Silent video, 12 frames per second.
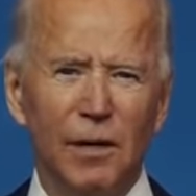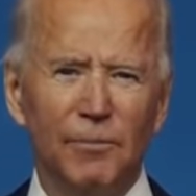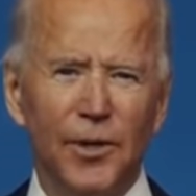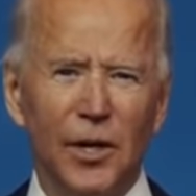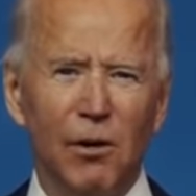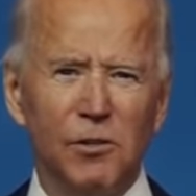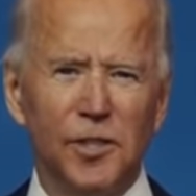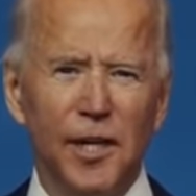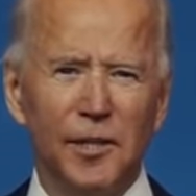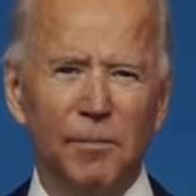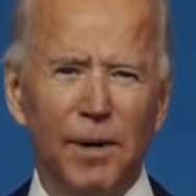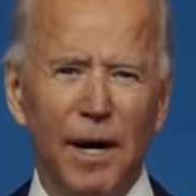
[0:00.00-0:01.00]
helped
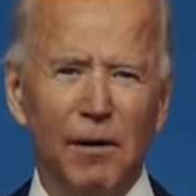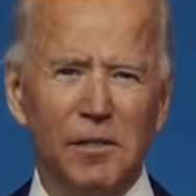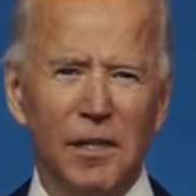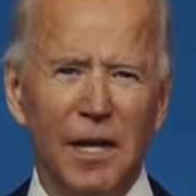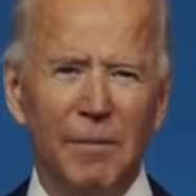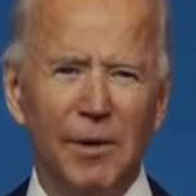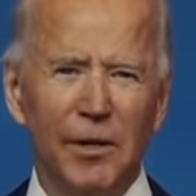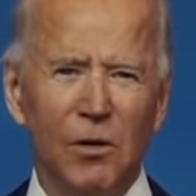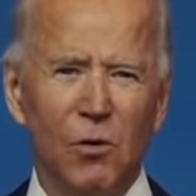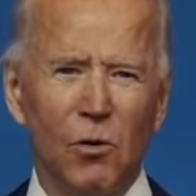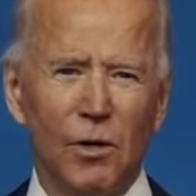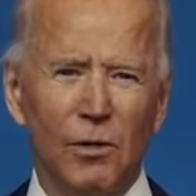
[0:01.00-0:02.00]
negotiate the Paris Climate
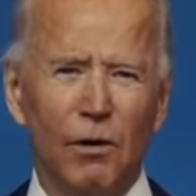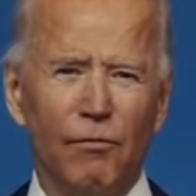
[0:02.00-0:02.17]
Accord,